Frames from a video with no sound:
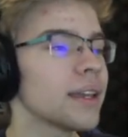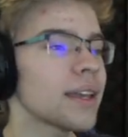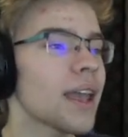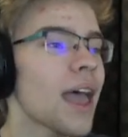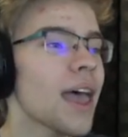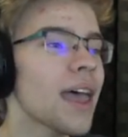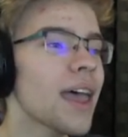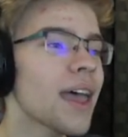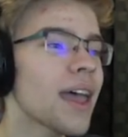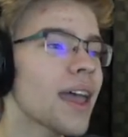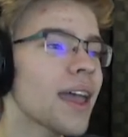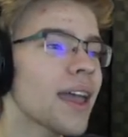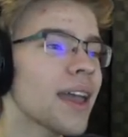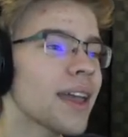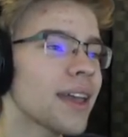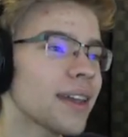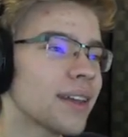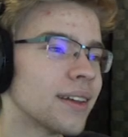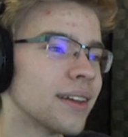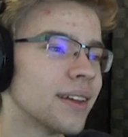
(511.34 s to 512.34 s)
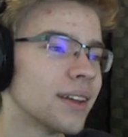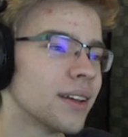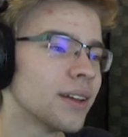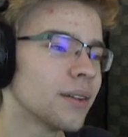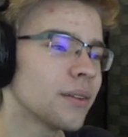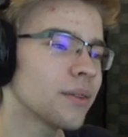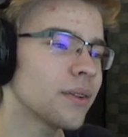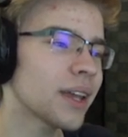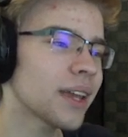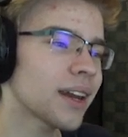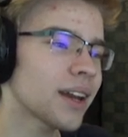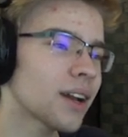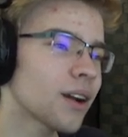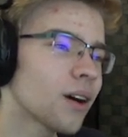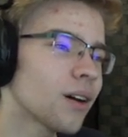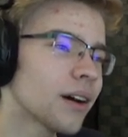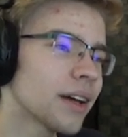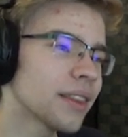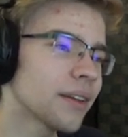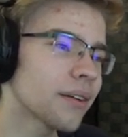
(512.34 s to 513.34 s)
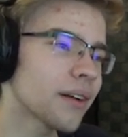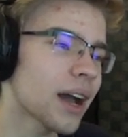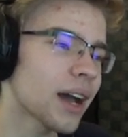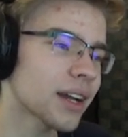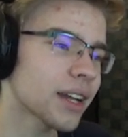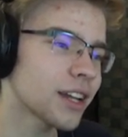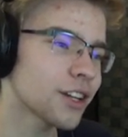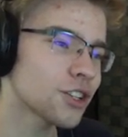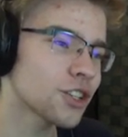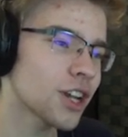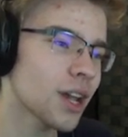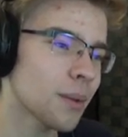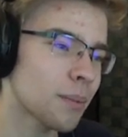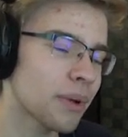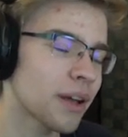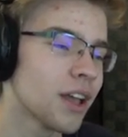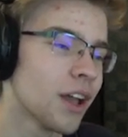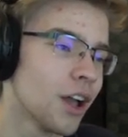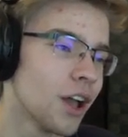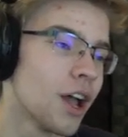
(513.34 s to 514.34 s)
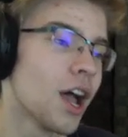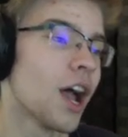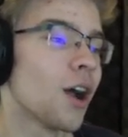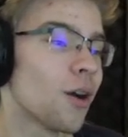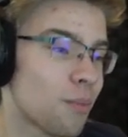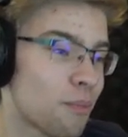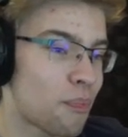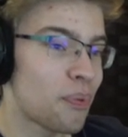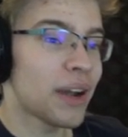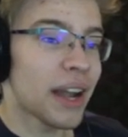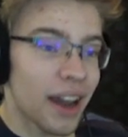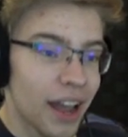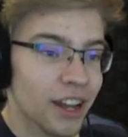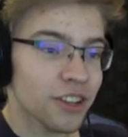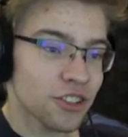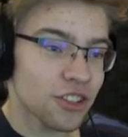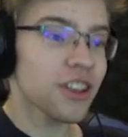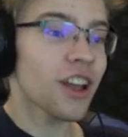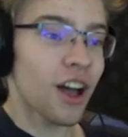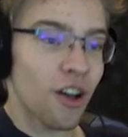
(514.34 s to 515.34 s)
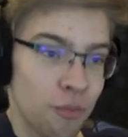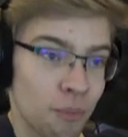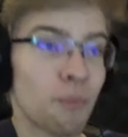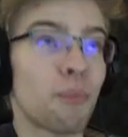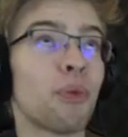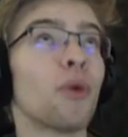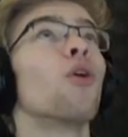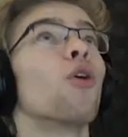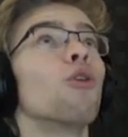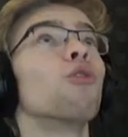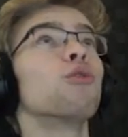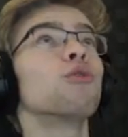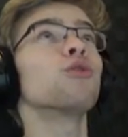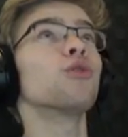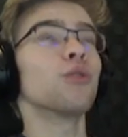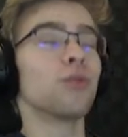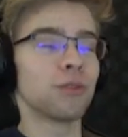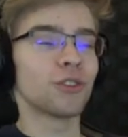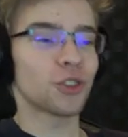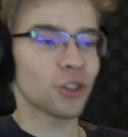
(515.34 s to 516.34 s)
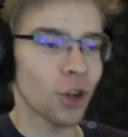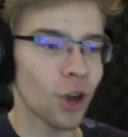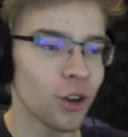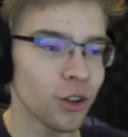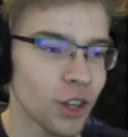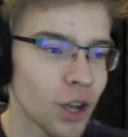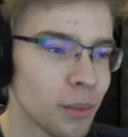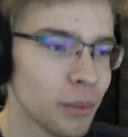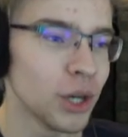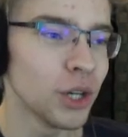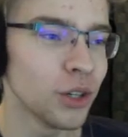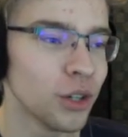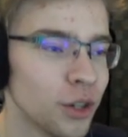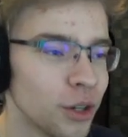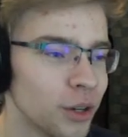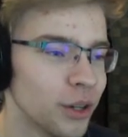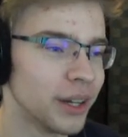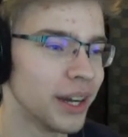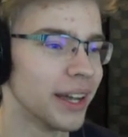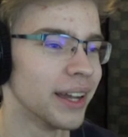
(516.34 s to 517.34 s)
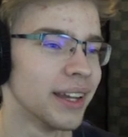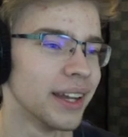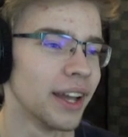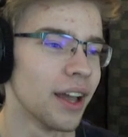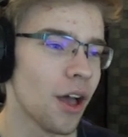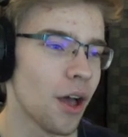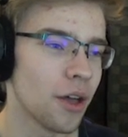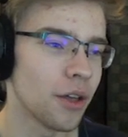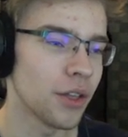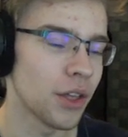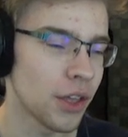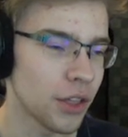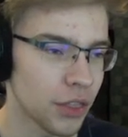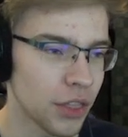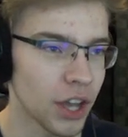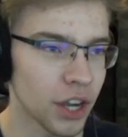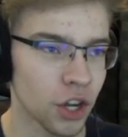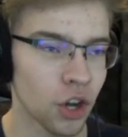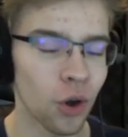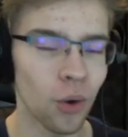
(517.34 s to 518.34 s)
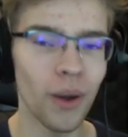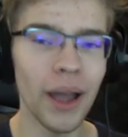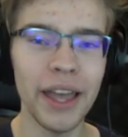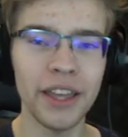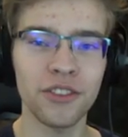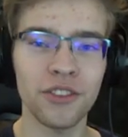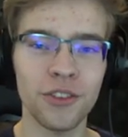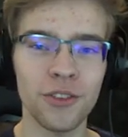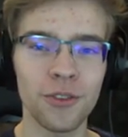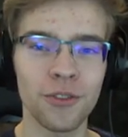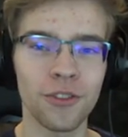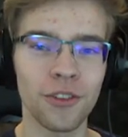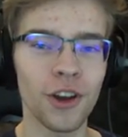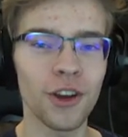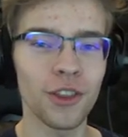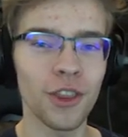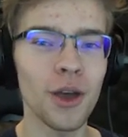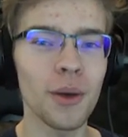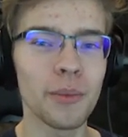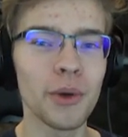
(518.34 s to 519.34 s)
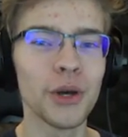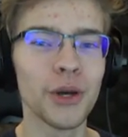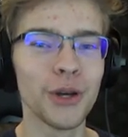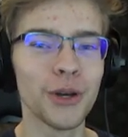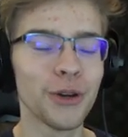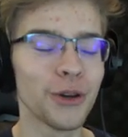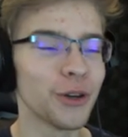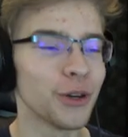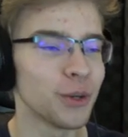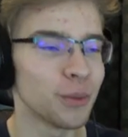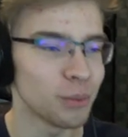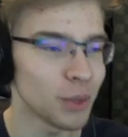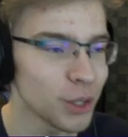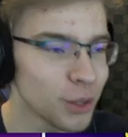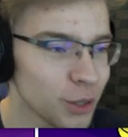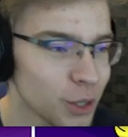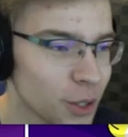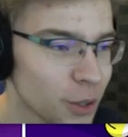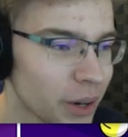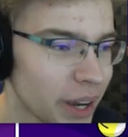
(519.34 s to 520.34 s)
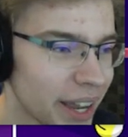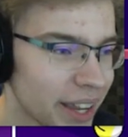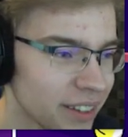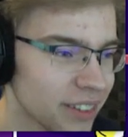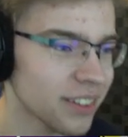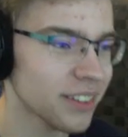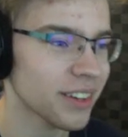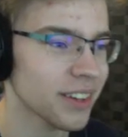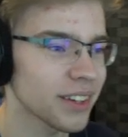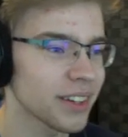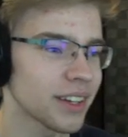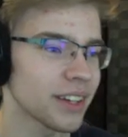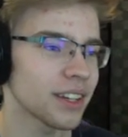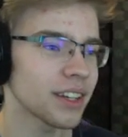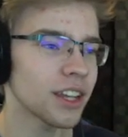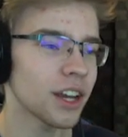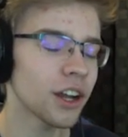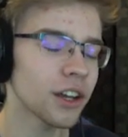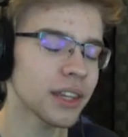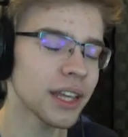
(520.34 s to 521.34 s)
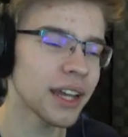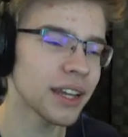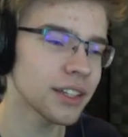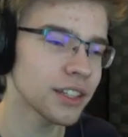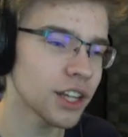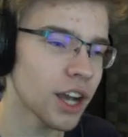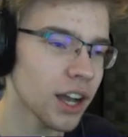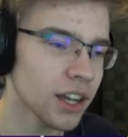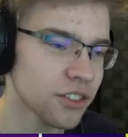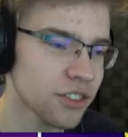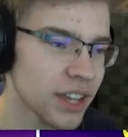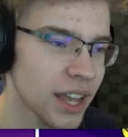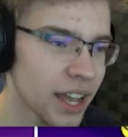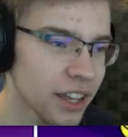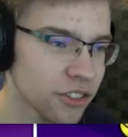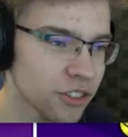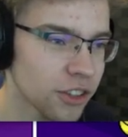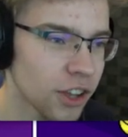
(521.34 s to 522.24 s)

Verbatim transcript: Yay! We got to go on the rocket ship! Blast off, boom, to the moon! The quest for the moon, moon quest. You know that Yogscast